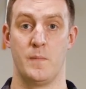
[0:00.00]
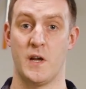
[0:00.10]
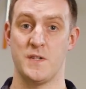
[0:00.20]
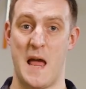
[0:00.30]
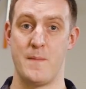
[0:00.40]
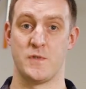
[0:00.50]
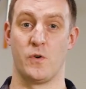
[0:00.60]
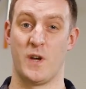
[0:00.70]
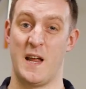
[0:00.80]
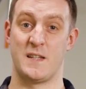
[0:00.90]
Because
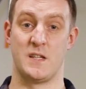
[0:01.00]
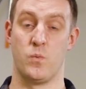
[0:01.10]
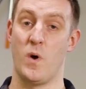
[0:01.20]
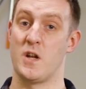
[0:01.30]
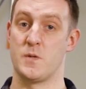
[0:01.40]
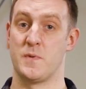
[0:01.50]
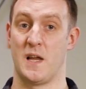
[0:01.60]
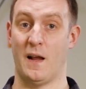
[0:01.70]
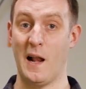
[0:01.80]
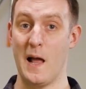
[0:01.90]
Amazon Connect is
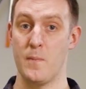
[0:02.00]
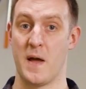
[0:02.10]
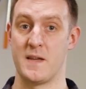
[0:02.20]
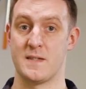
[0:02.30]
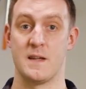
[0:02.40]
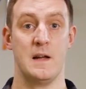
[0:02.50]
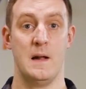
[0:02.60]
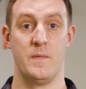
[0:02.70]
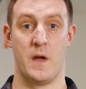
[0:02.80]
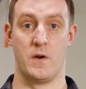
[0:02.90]
100% cloud-based,
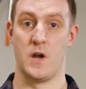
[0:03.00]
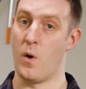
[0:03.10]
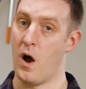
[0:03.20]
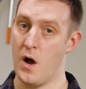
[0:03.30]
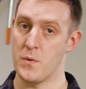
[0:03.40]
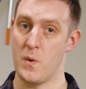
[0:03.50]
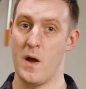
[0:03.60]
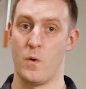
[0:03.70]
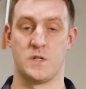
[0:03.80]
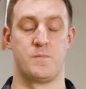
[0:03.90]
there are no
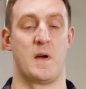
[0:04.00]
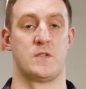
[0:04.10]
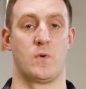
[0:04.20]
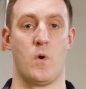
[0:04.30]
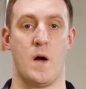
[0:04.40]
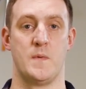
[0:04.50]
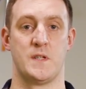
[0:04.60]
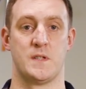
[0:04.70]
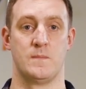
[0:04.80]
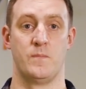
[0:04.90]
hardware or space
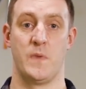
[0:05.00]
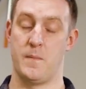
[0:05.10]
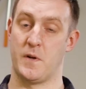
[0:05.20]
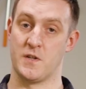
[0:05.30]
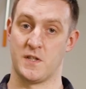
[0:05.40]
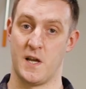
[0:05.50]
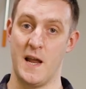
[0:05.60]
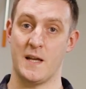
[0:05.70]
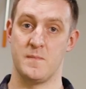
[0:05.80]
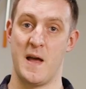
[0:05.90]
requirements and because
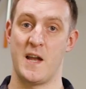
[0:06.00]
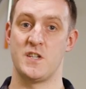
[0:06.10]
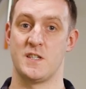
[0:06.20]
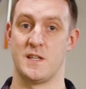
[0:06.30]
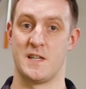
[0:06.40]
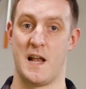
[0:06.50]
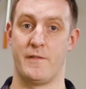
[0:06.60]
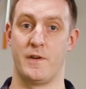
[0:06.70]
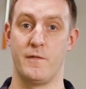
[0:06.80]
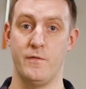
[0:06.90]
Connect manages the
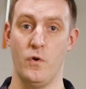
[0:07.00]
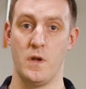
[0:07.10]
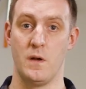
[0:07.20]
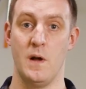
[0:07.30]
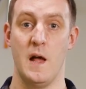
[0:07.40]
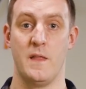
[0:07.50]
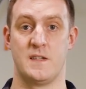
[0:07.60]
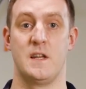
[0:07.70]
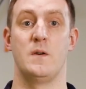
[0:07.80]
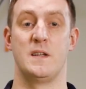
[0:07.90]
telephony for you,
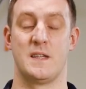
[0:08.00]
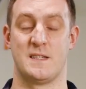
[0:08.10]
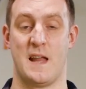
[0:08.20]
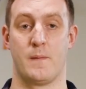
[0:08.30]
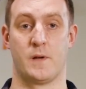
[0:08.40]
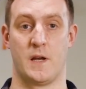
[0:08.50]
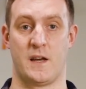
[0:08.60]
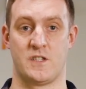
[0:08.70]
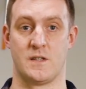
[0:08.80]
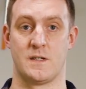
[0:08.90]
there's no need to set up
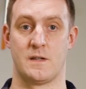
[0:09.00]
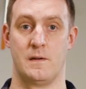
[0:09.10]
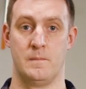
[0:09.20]
connections.